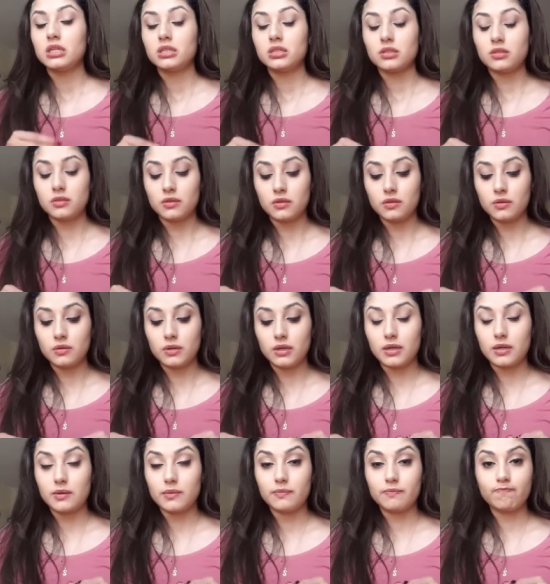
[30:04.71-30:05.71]

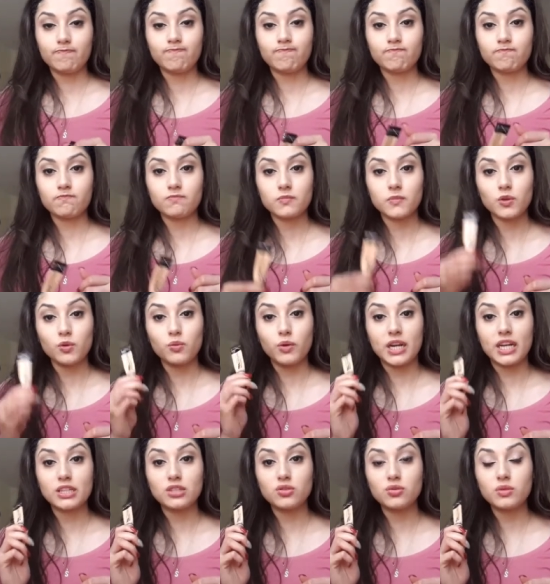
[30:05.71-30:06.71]
So what
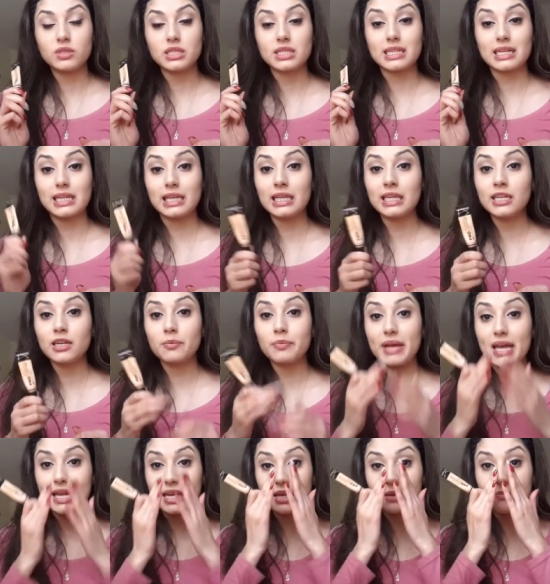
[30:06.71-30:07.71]
I do is to clean up
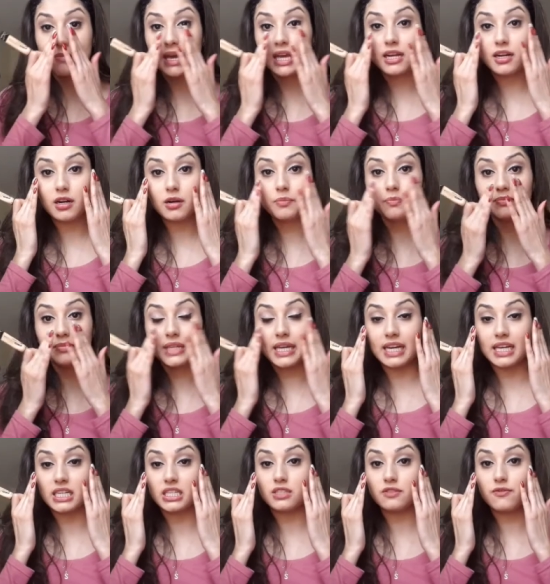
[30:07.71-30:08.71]
any makeup
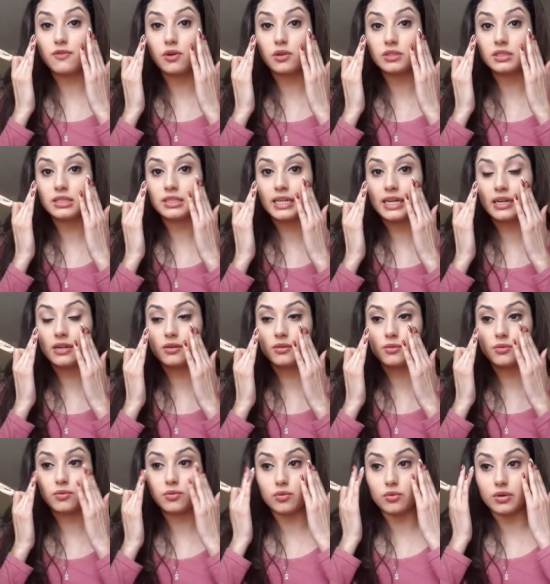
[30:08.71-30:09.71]
that has fallen
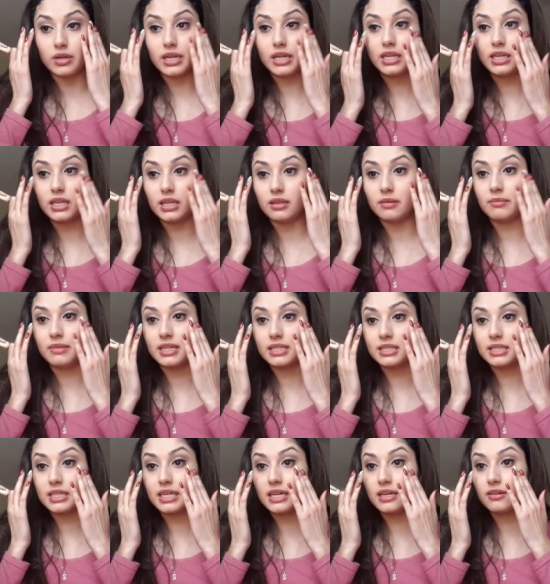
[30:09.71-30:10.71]
down or any
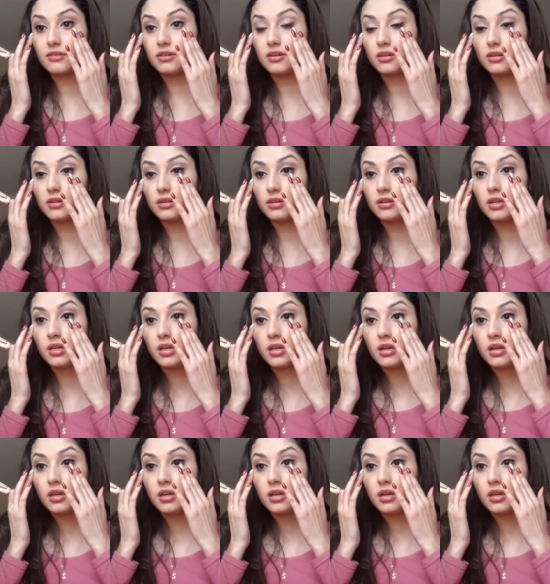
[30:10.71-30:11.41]
mascara